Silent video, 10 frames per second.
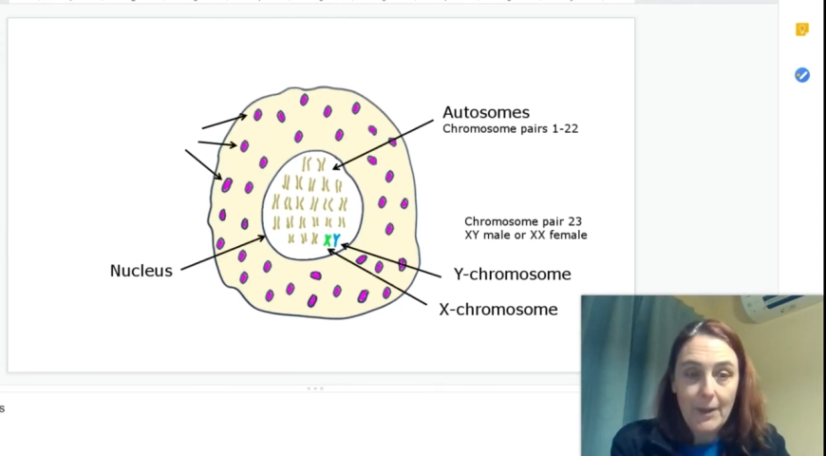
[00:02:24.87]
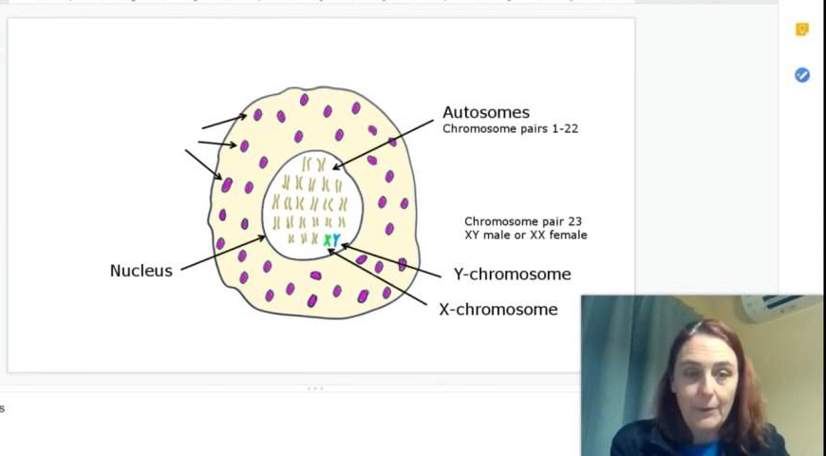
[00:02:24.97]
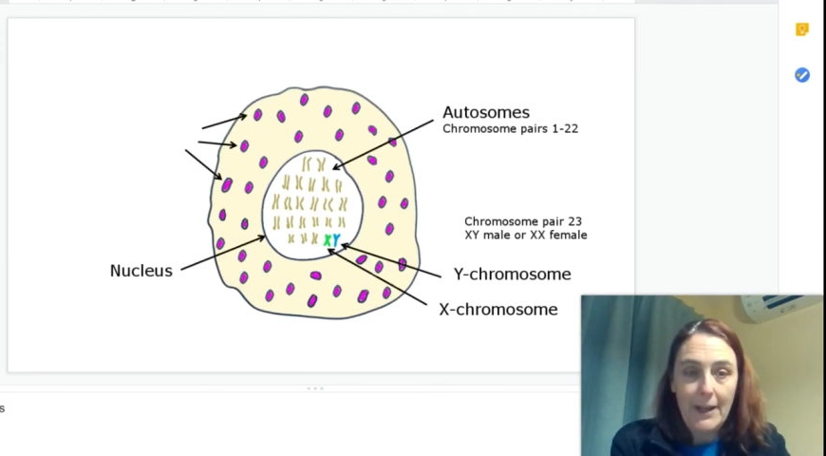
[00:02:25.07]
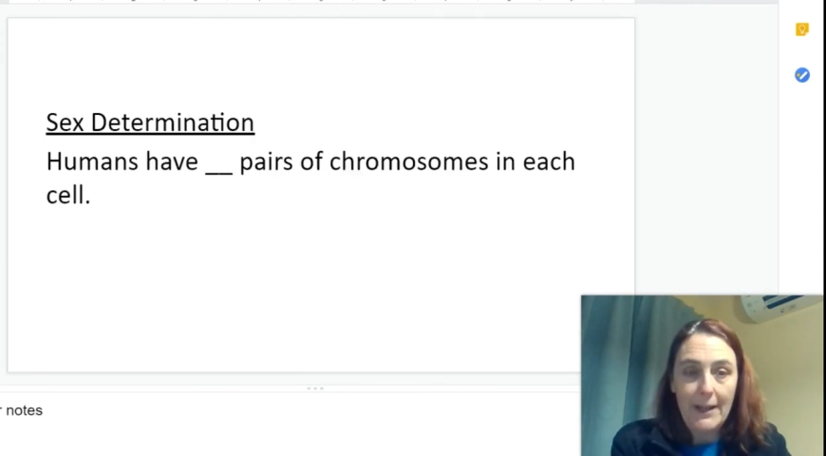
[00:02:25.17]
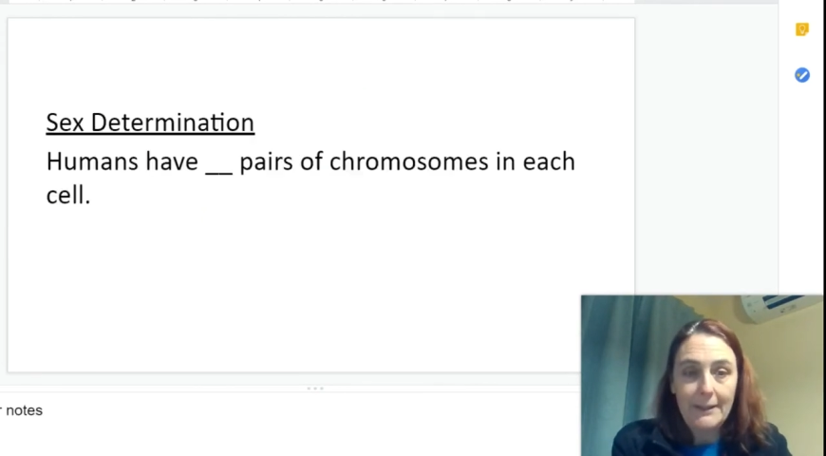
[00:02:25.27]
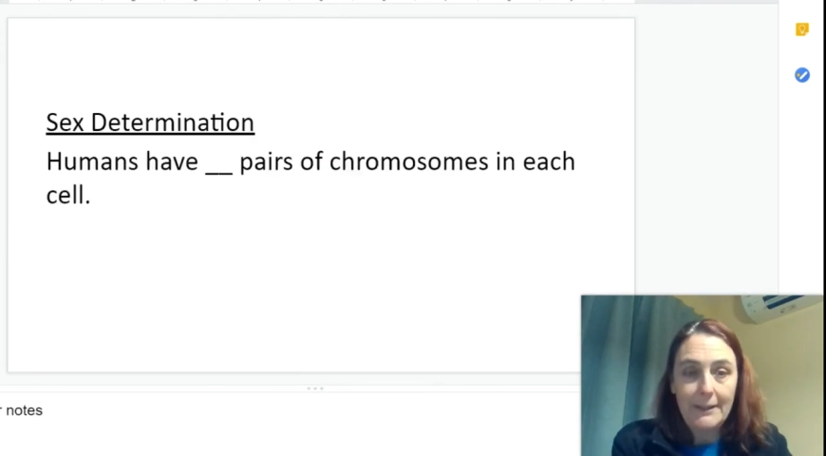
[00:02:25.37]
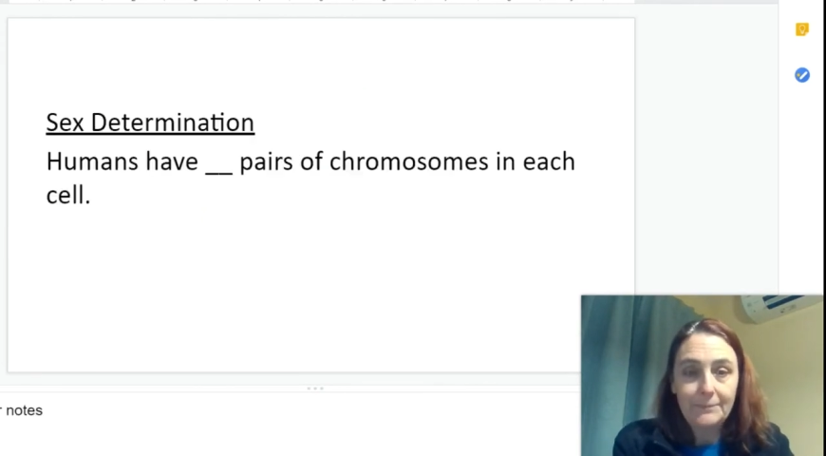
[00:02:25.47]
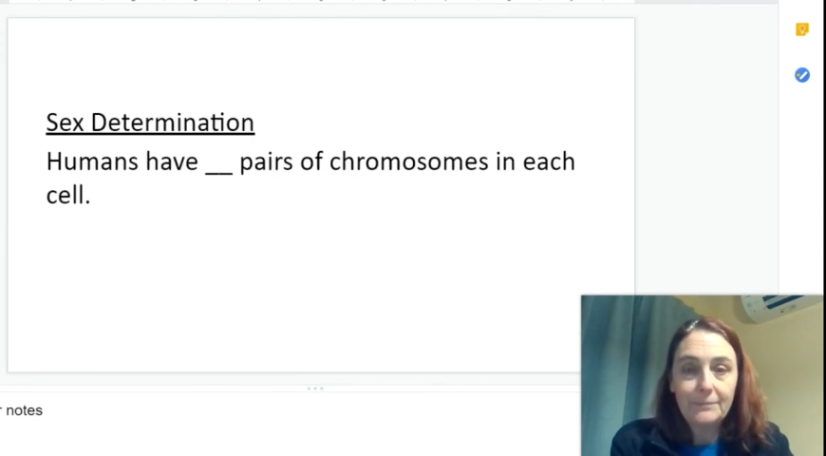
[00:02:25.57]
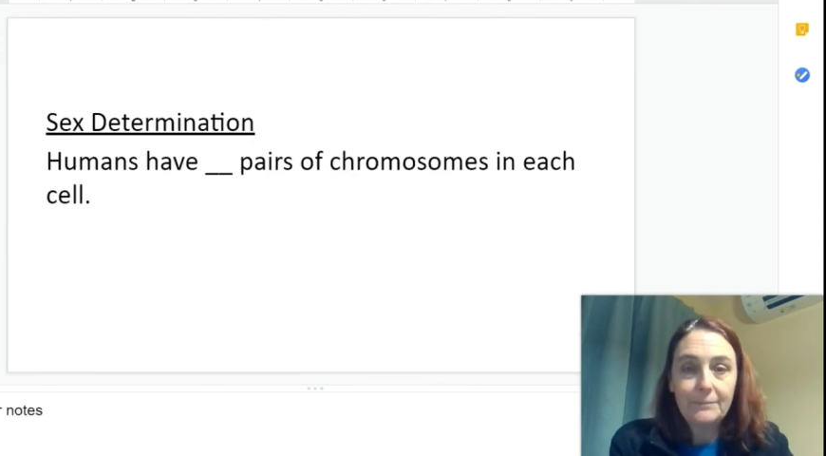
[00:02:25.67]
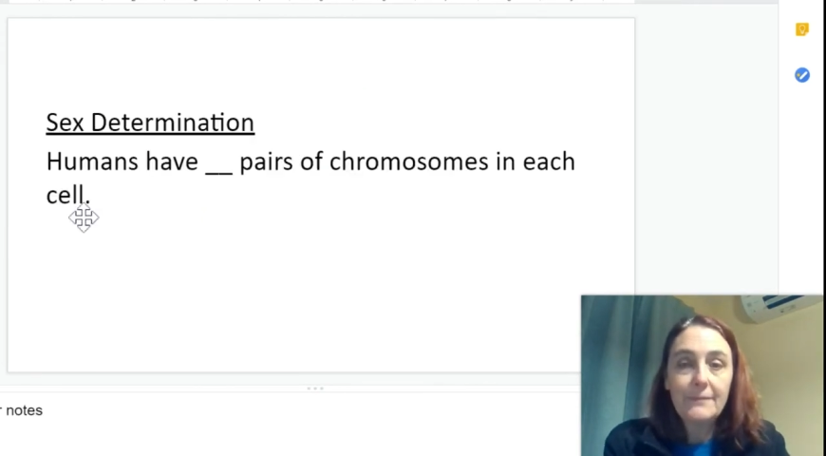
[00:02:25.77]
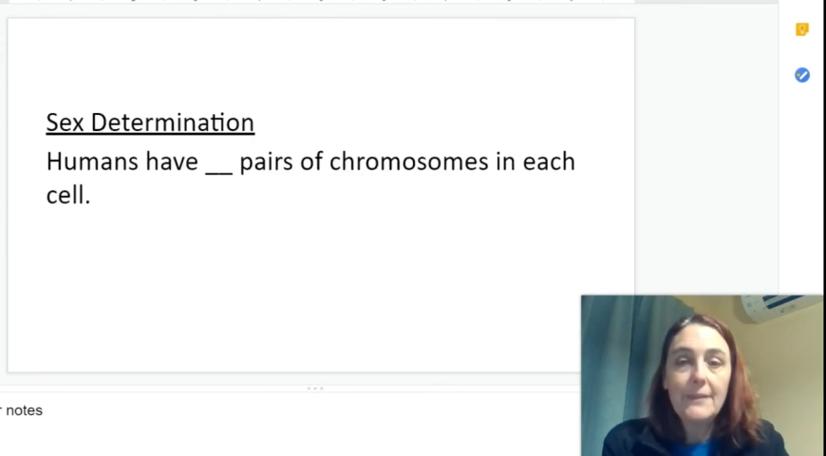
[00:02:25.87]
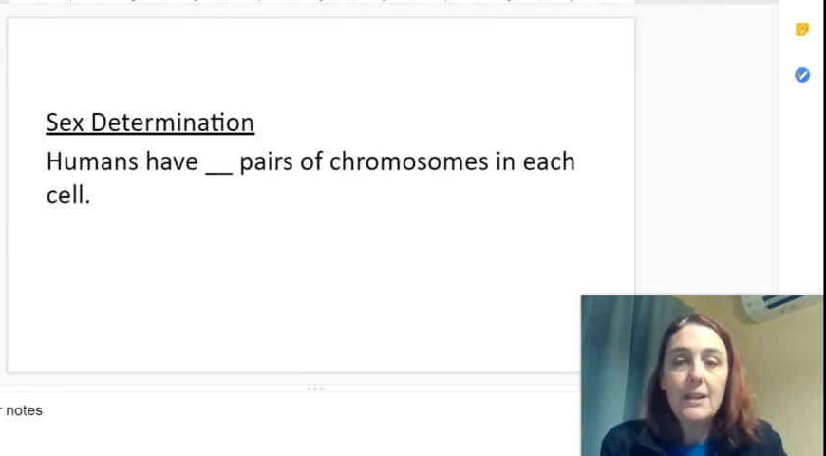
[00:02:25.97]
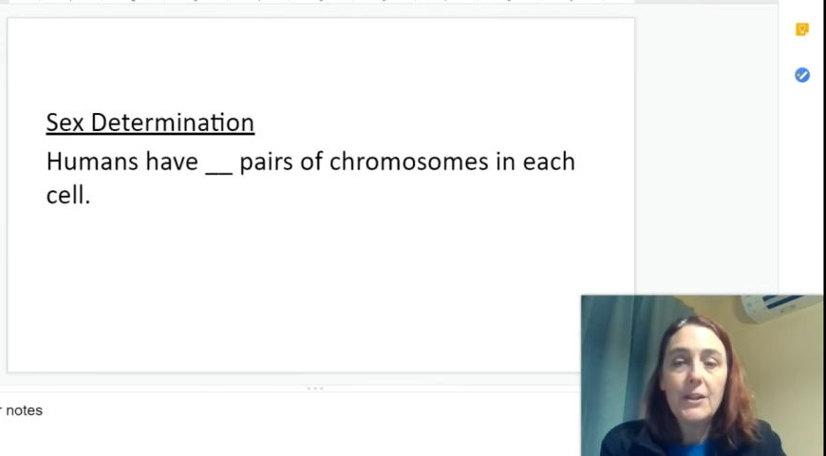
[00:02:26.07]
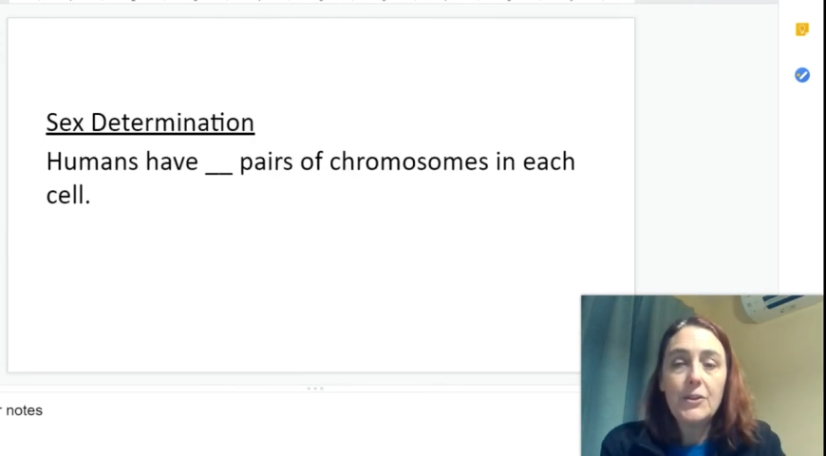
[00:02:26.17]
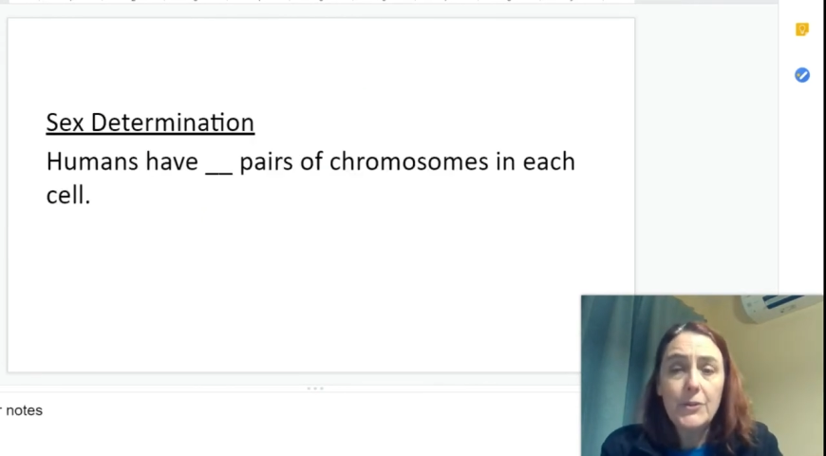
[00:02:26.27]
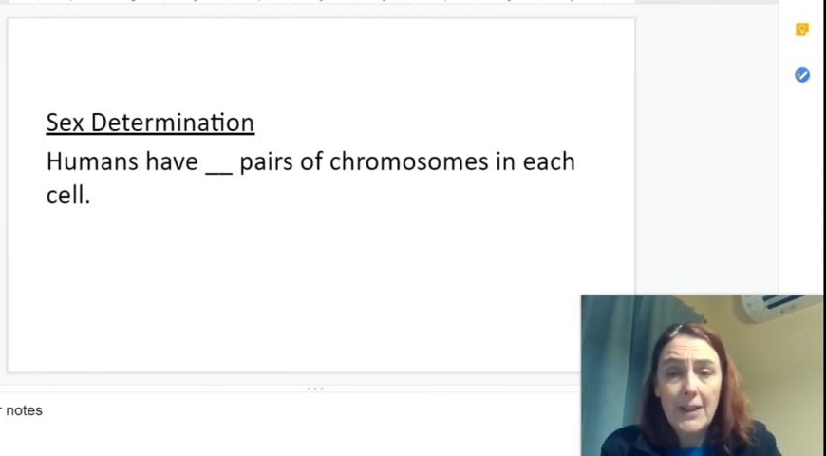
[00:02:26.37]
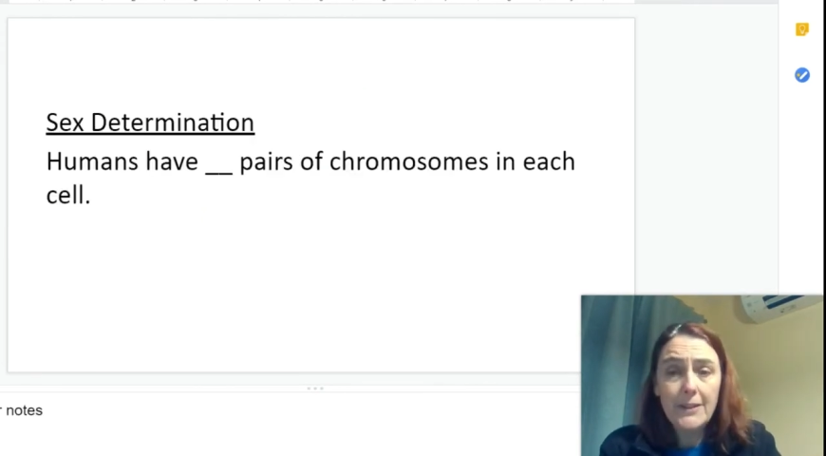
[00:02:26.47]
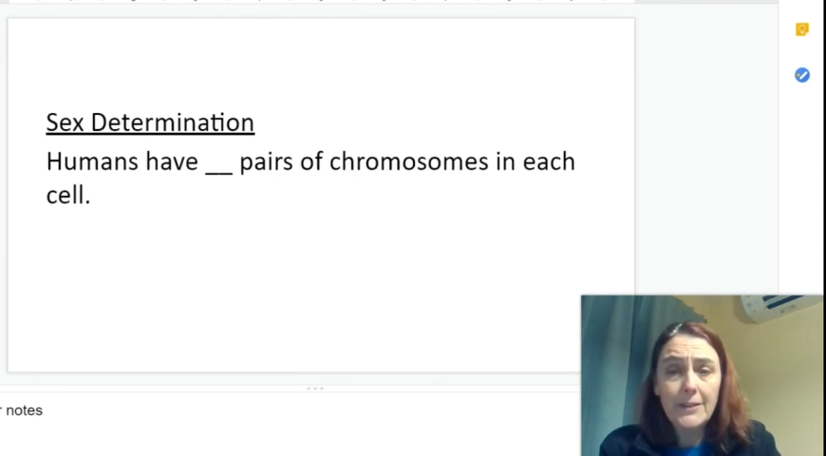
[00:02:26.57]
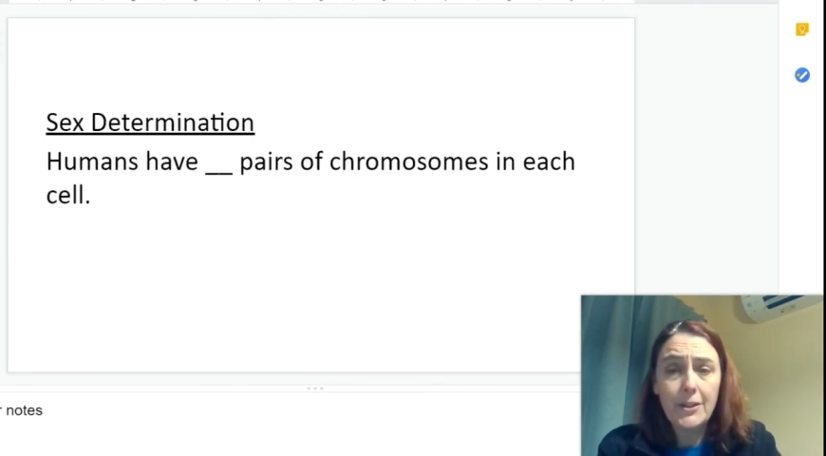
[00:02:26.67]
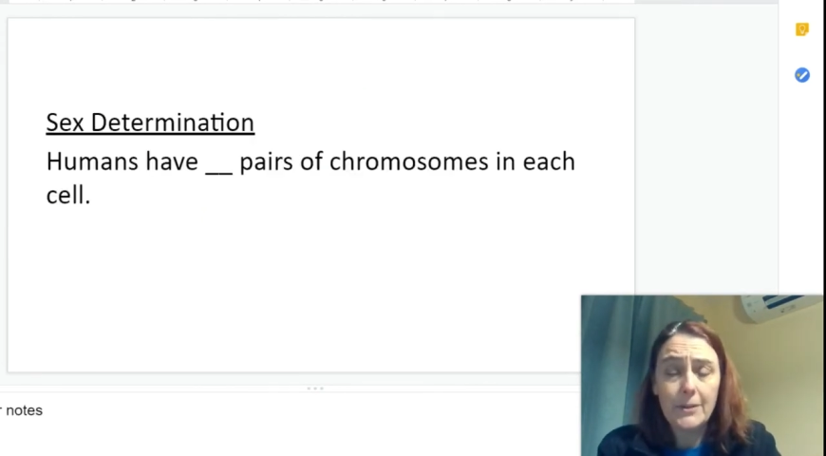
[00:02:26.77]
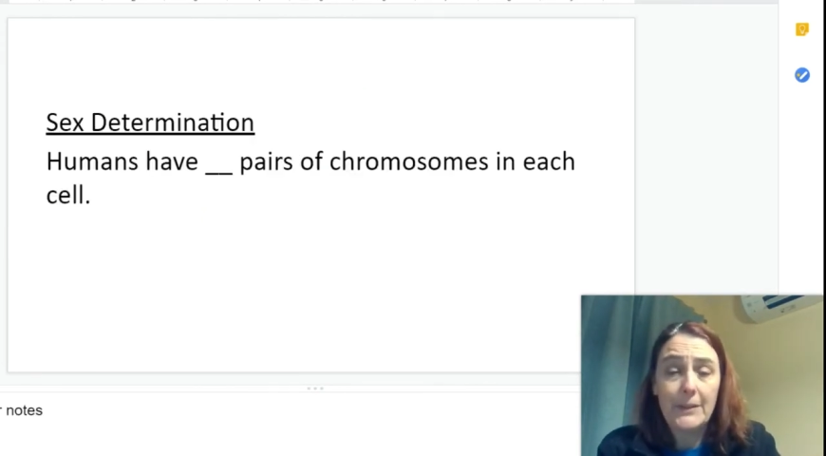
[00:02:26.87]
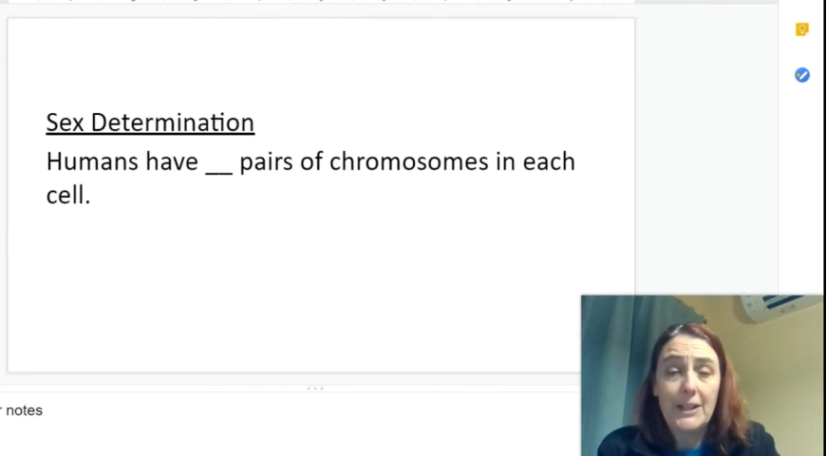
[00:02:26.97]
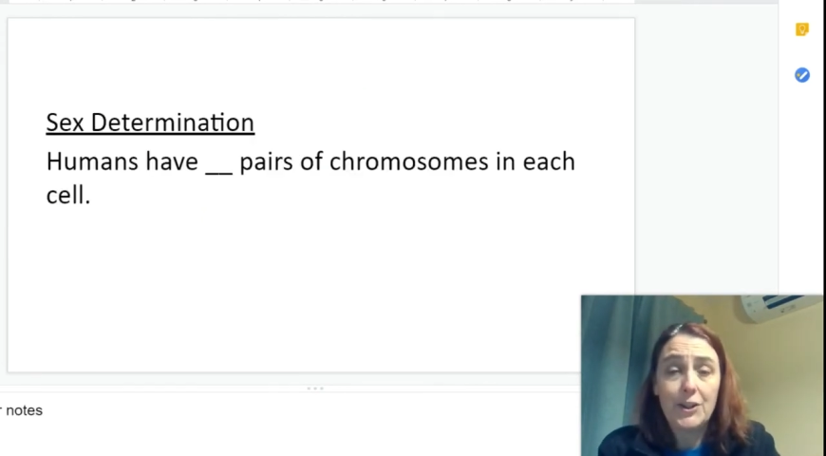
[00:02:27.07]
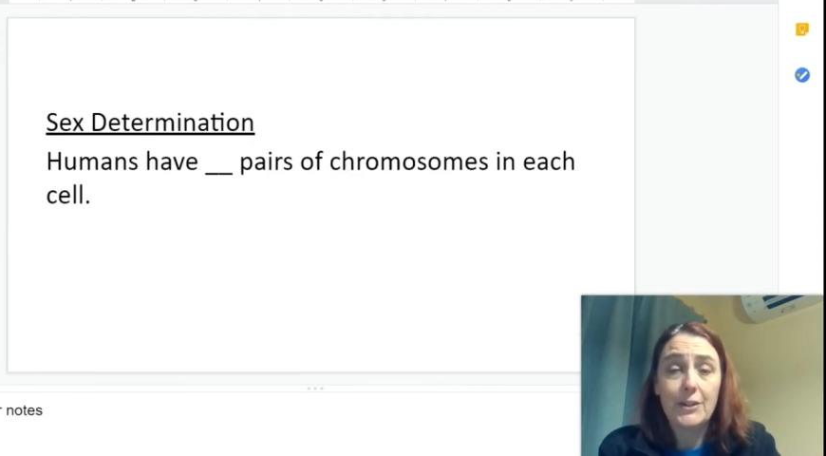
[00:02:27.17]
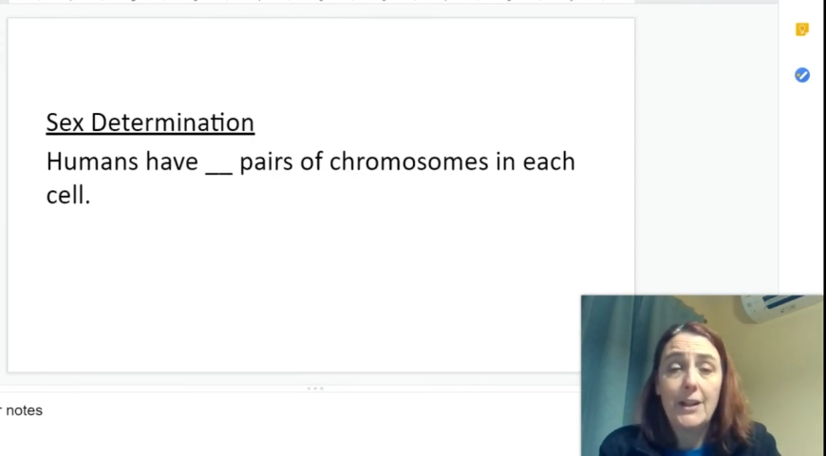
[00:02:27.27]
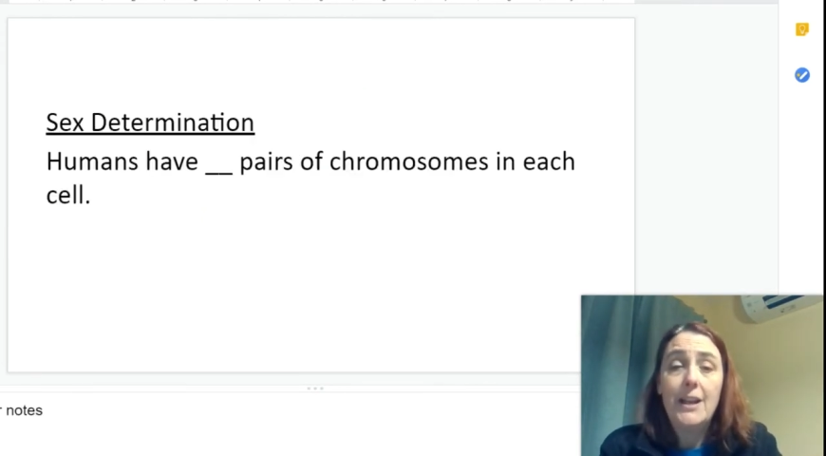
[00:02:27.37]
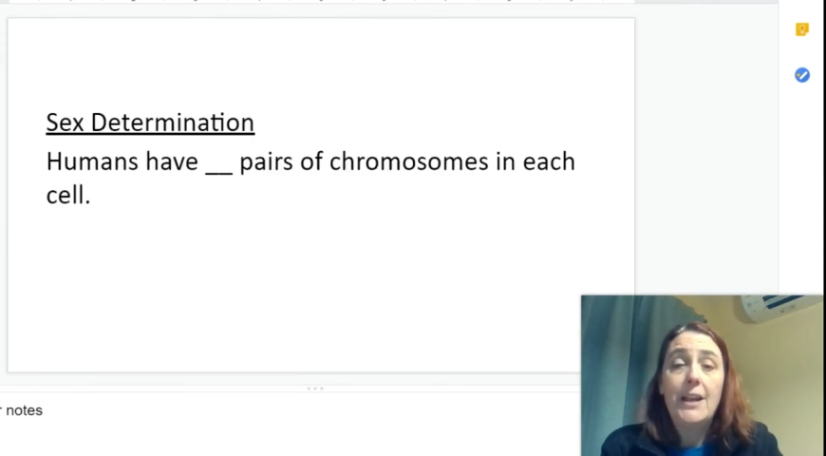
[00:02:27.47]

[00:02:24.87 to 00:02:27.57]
Okay, so sex determination.